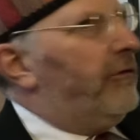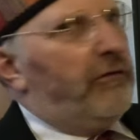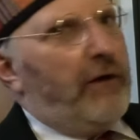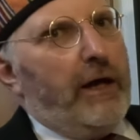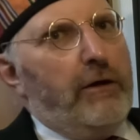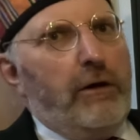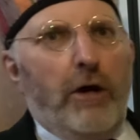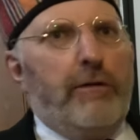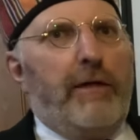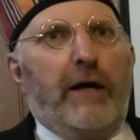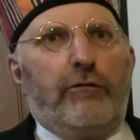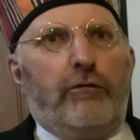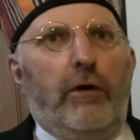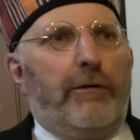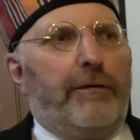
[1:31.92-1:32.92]
is saying, no,
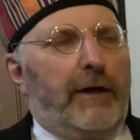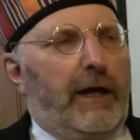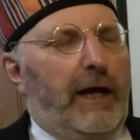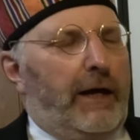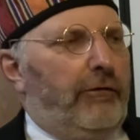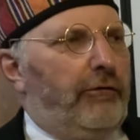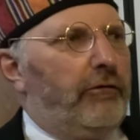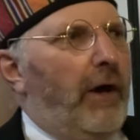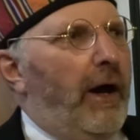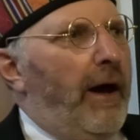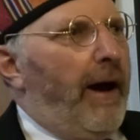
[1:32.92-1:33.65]
that's not the case.